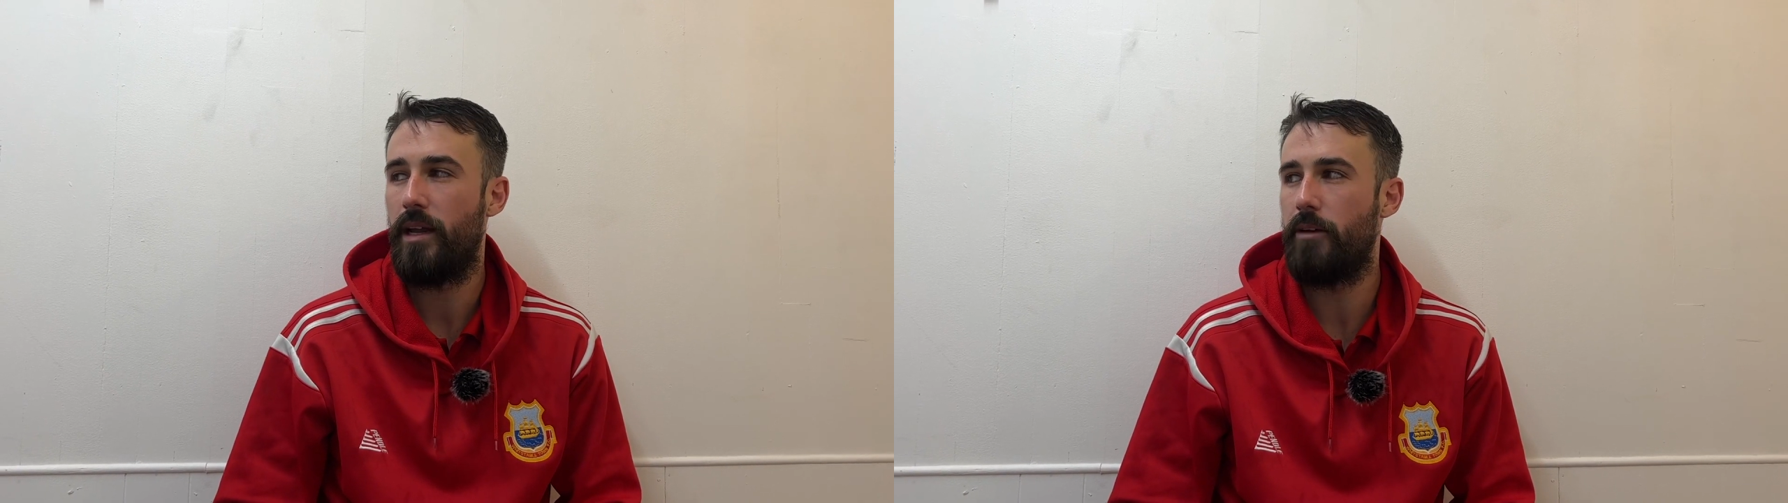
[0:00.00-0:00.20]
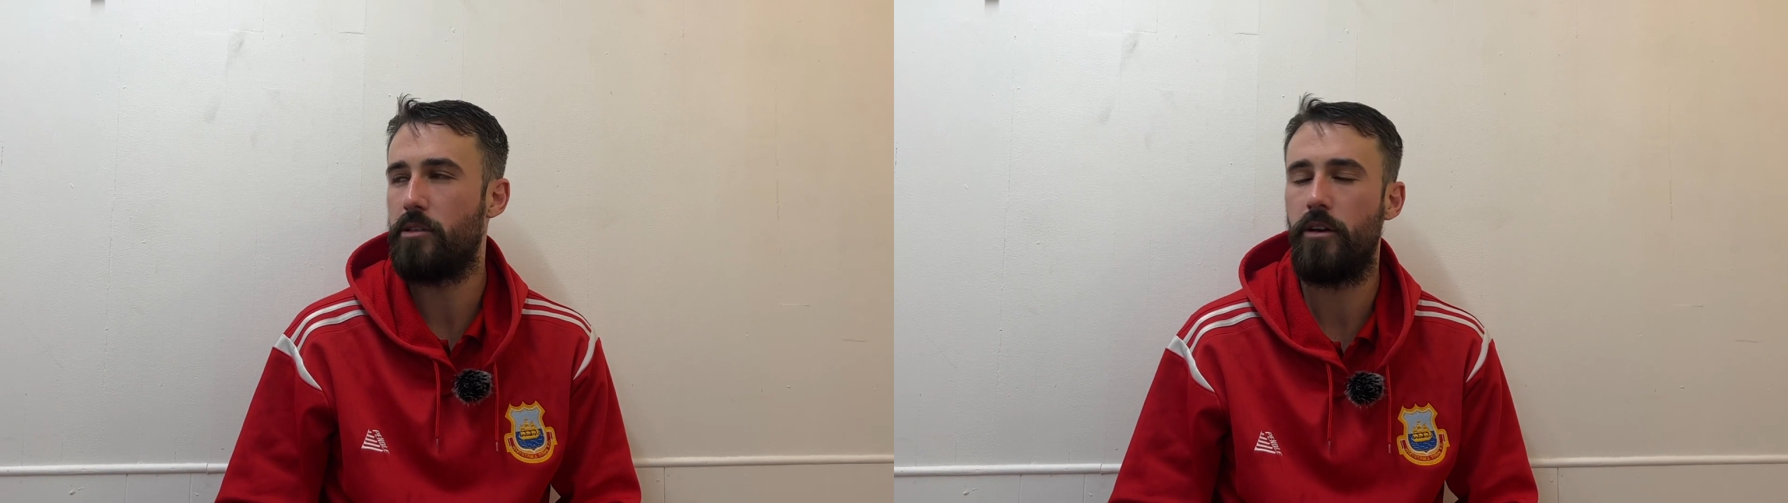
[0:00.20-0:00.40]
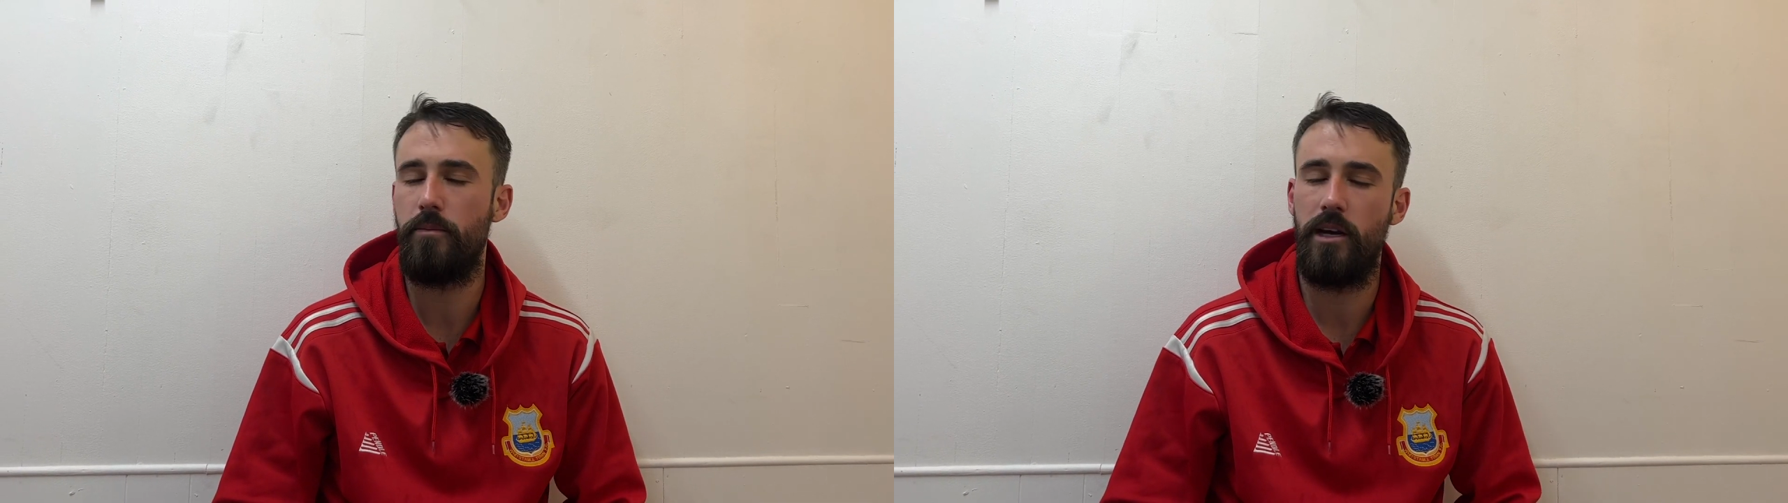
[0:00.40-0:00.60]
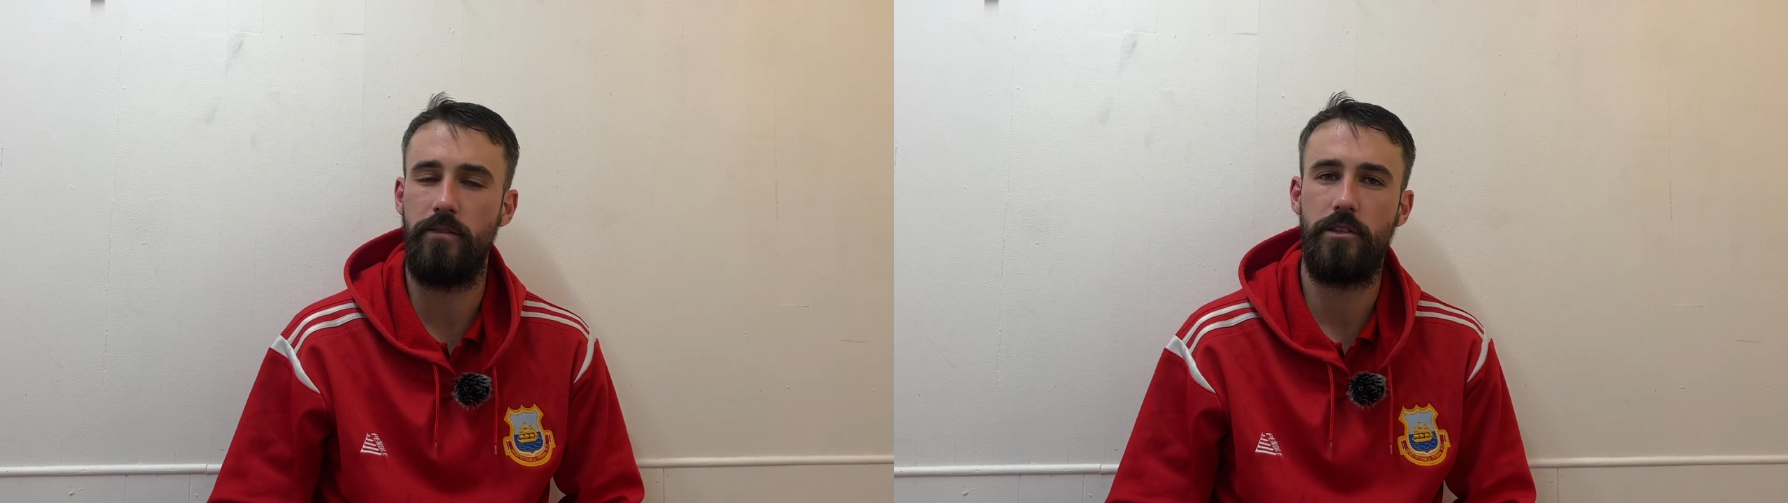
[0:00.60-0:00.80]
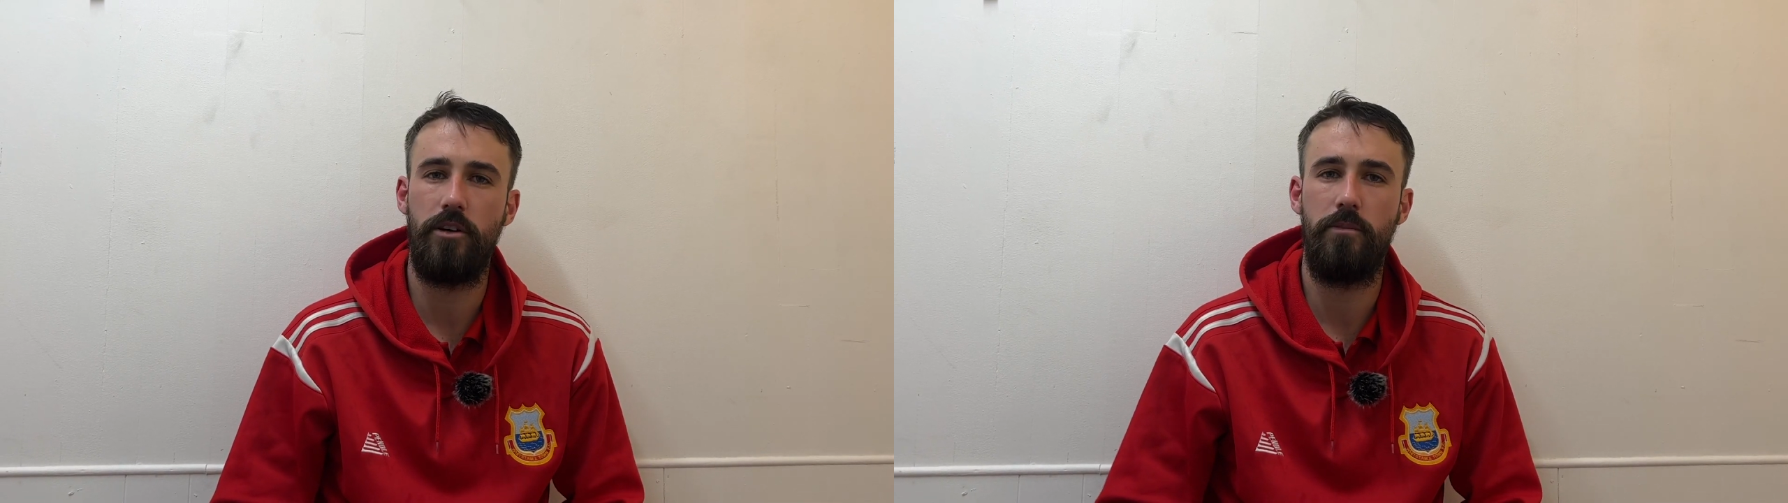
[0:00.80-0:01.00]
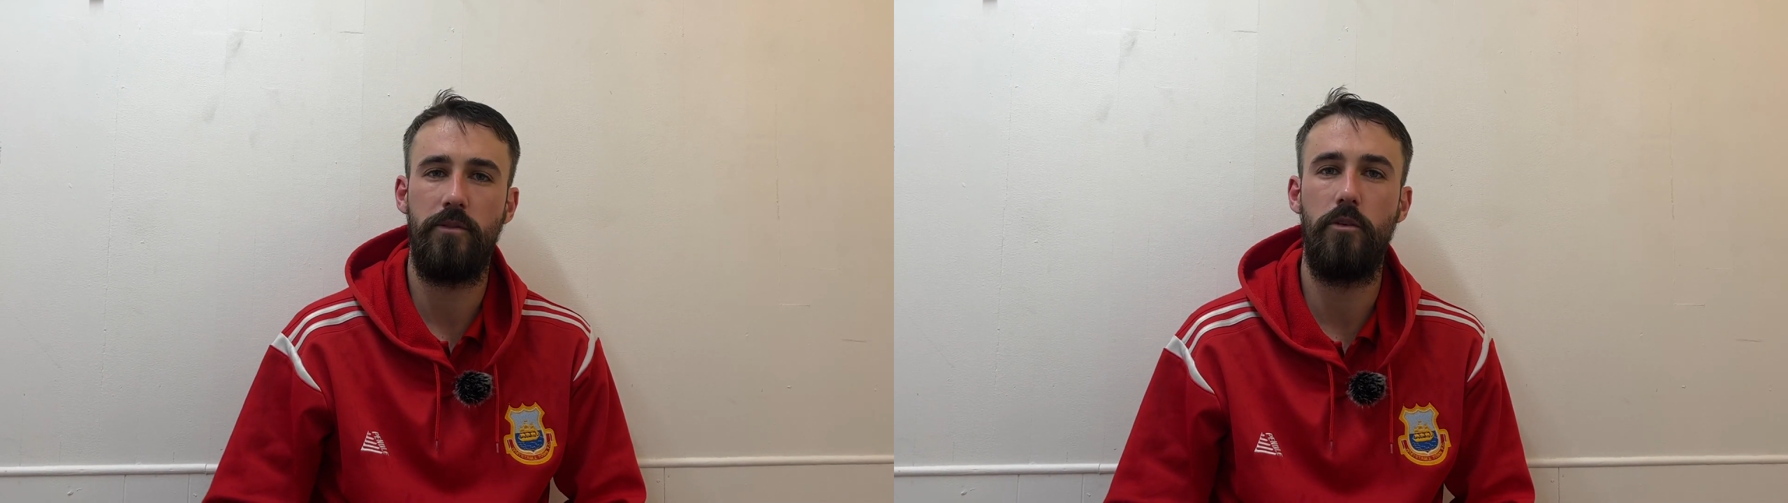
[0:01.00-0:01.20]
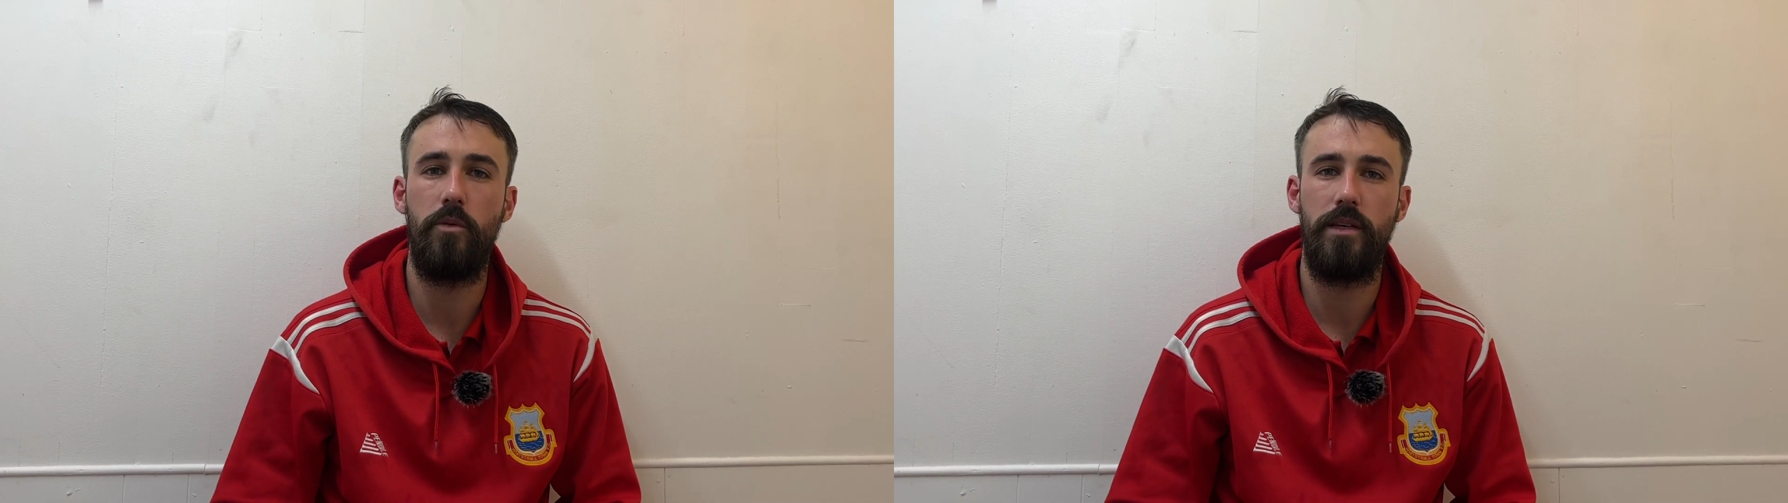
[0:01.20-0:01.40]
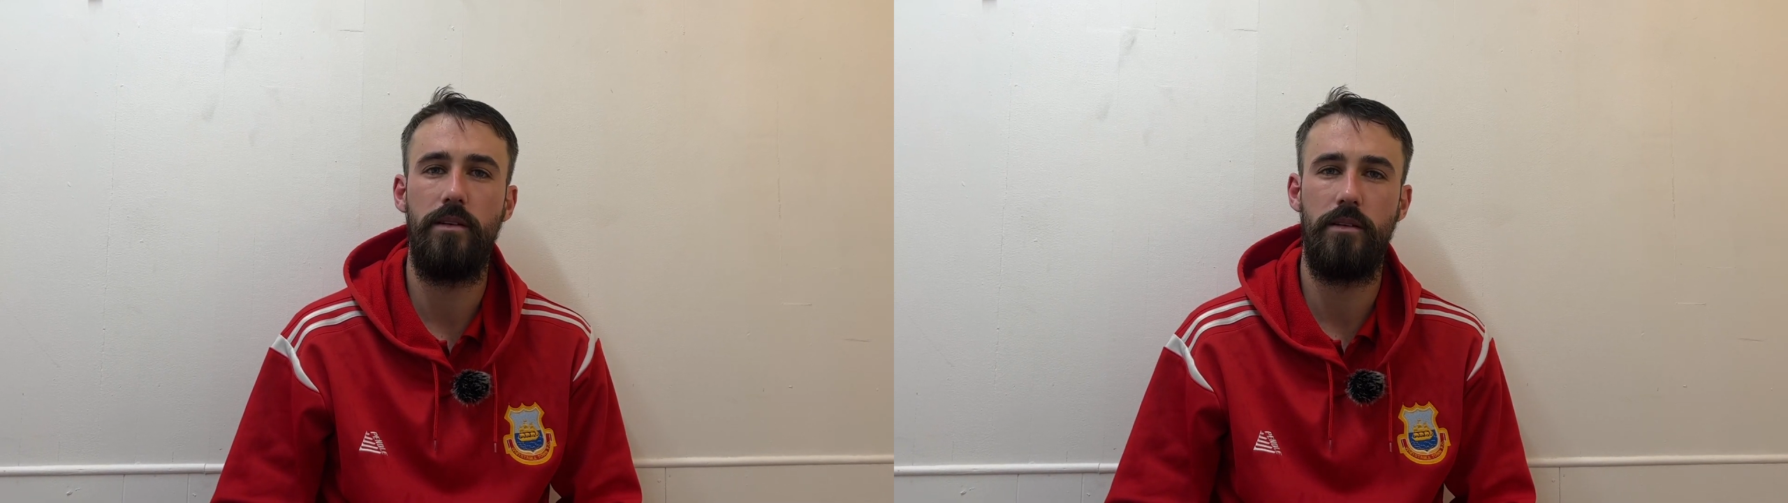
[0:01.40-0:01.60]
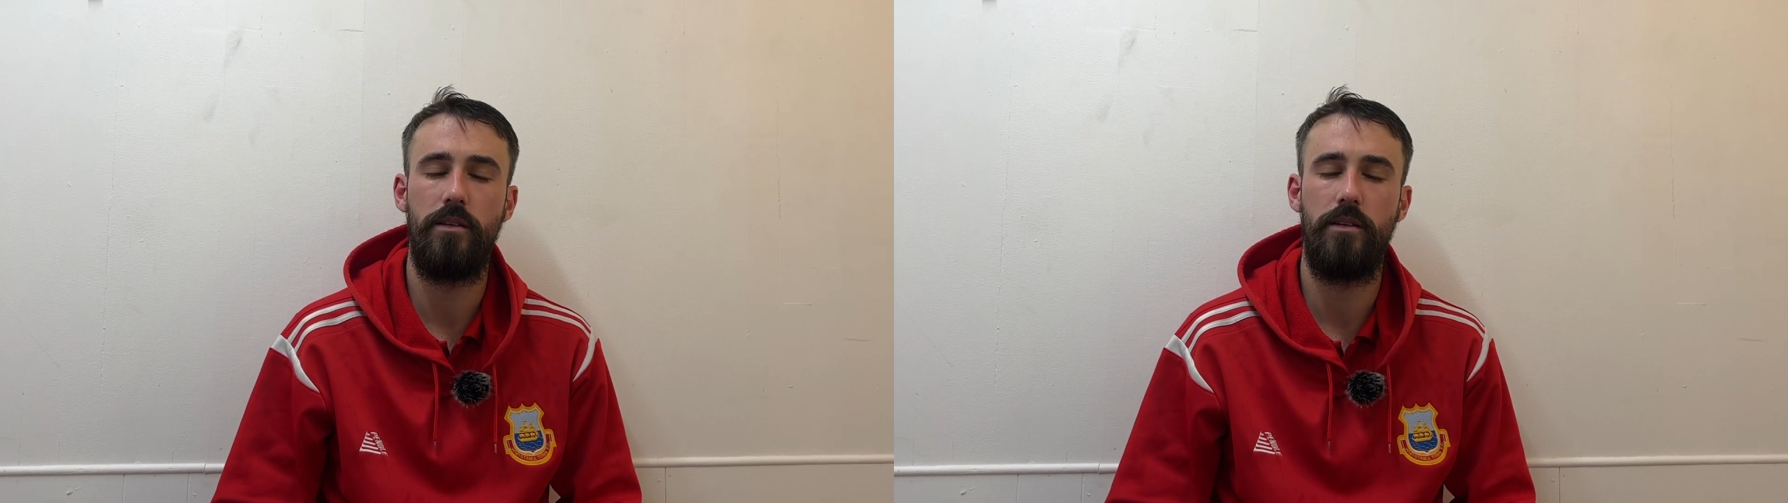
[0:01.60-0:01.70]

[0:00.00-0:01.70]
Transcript: And it was only a matter of time before we